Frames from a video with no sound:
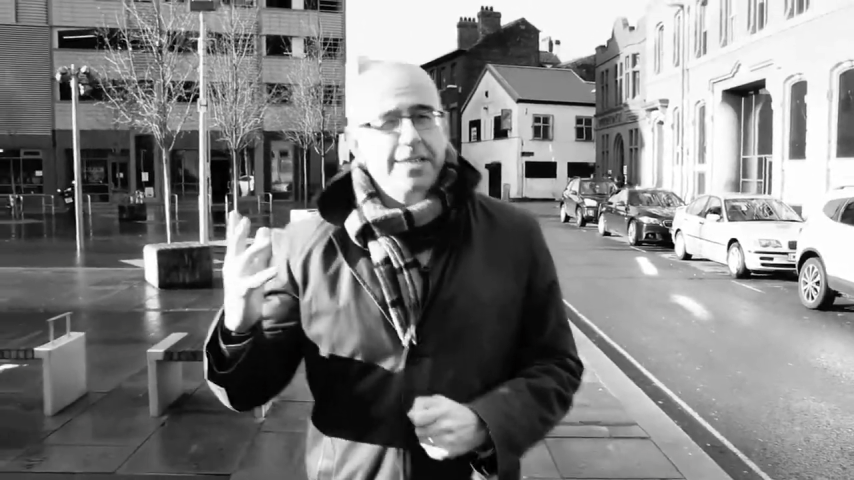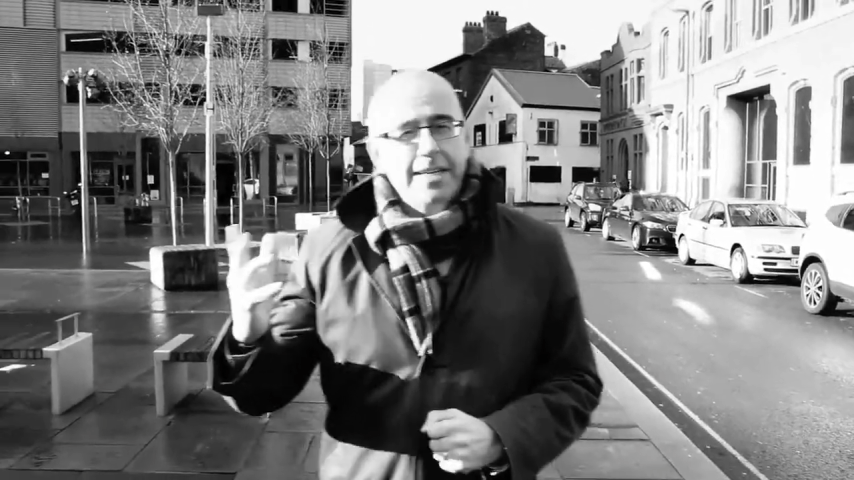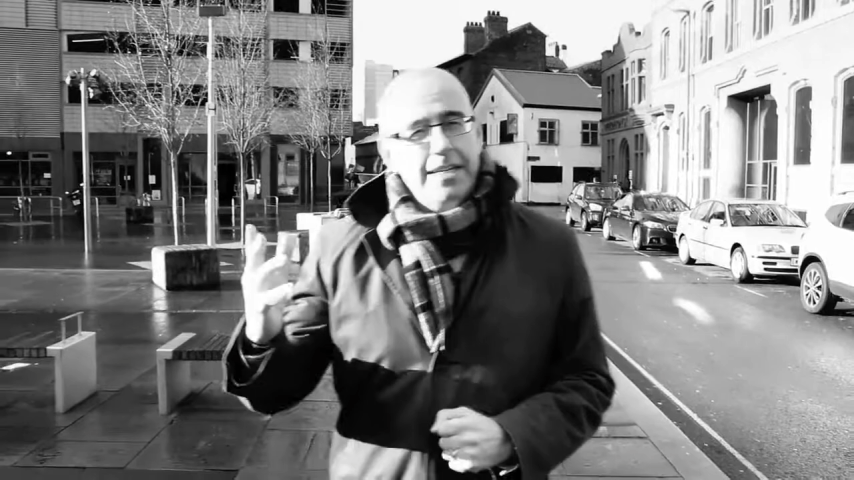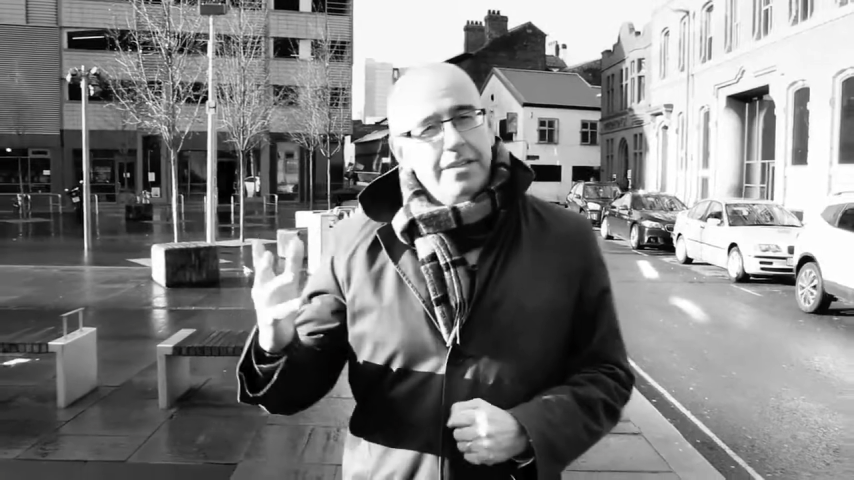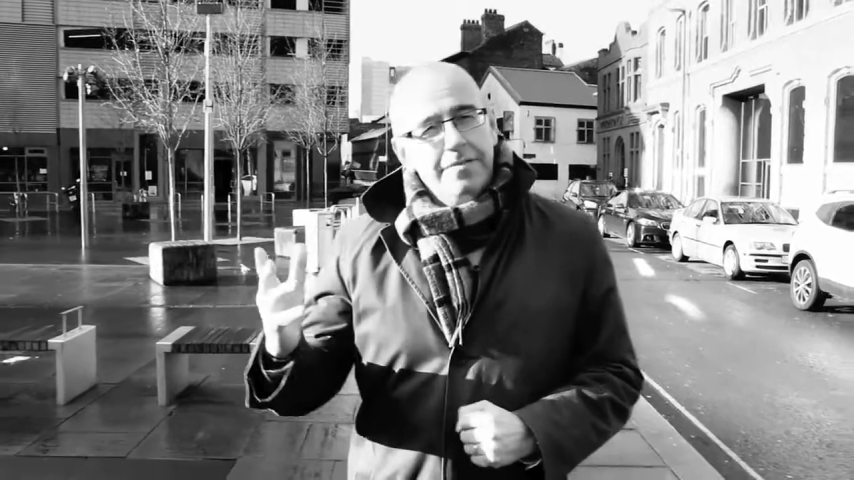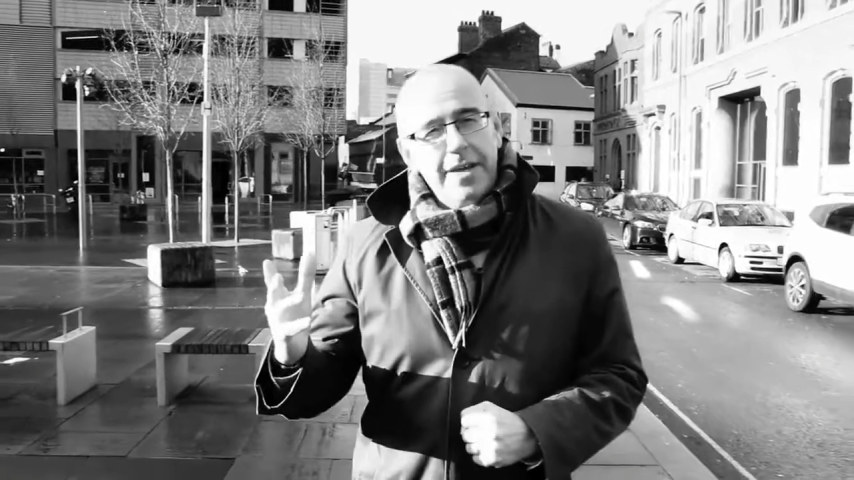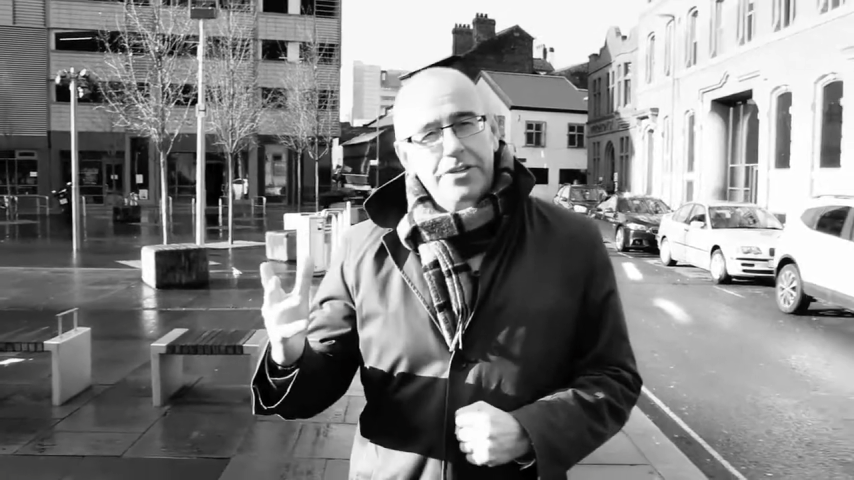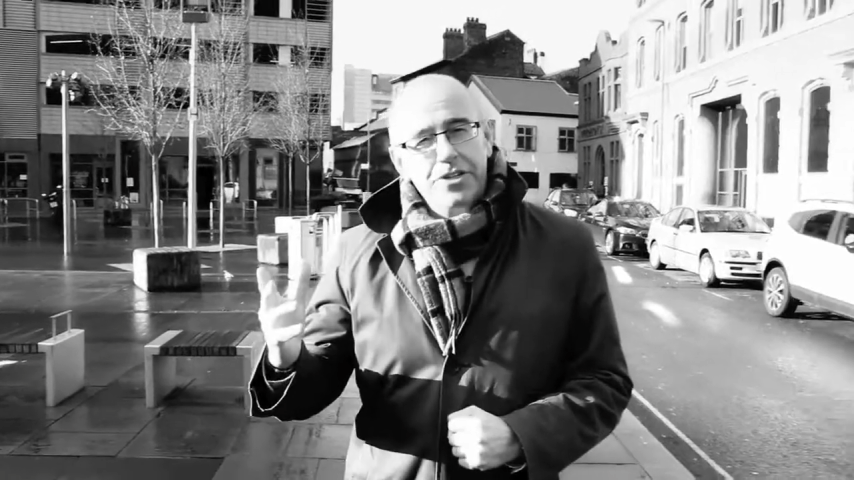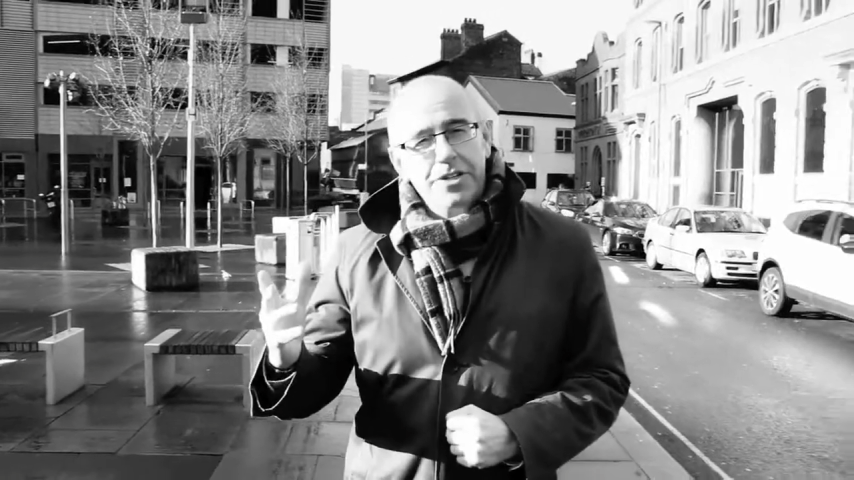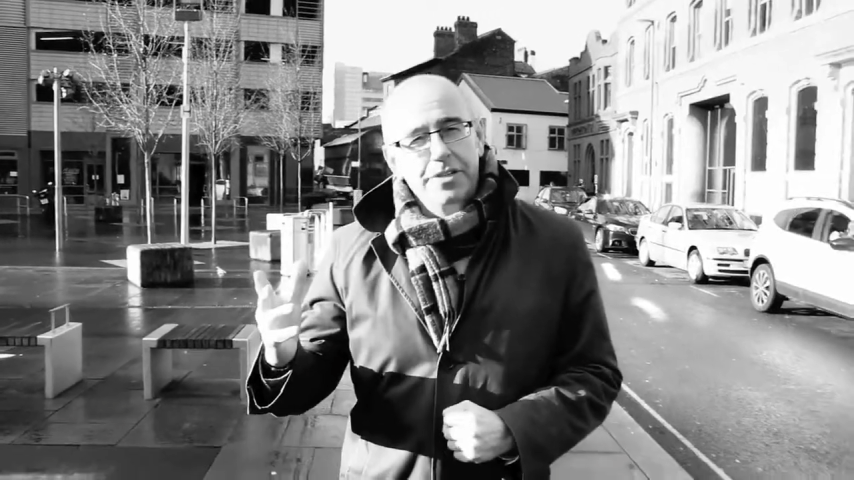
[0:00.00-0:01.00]

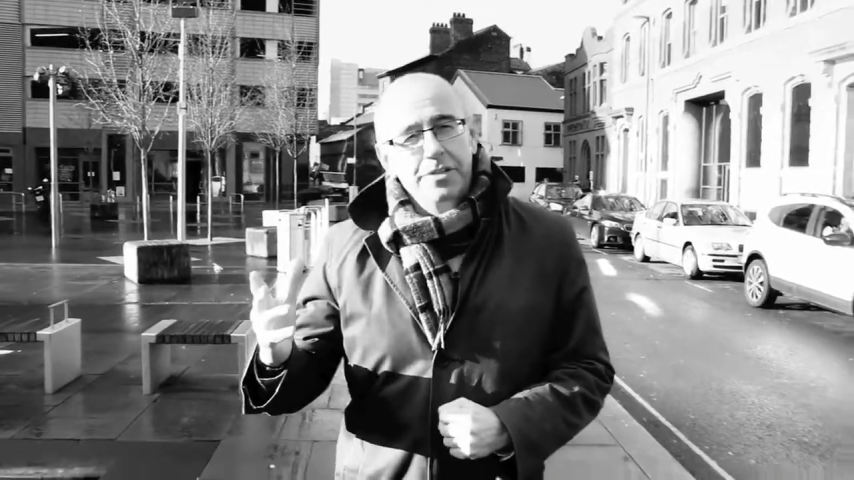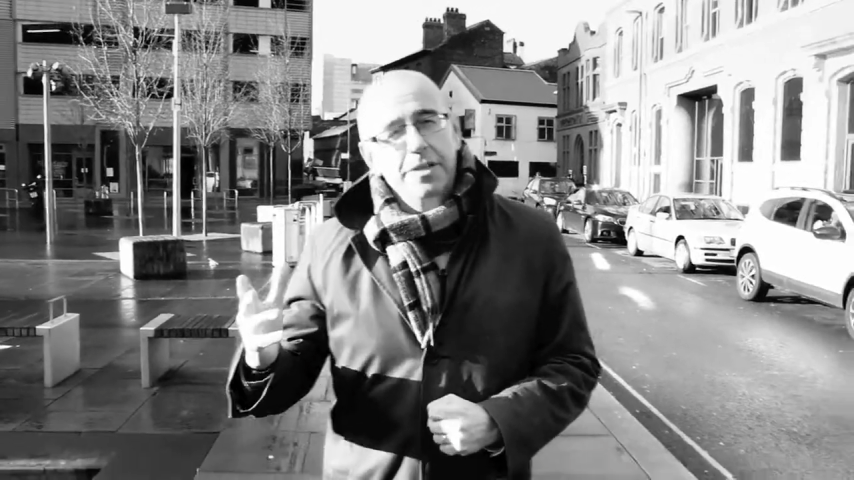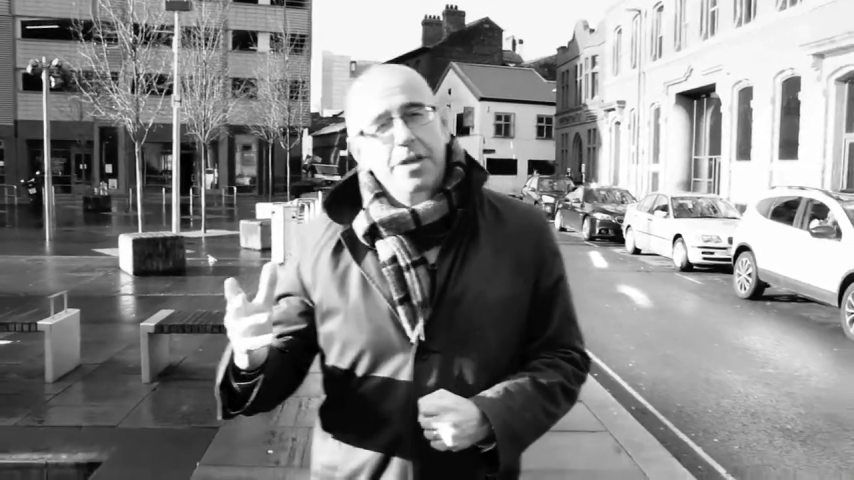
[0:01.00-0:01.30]
interventions,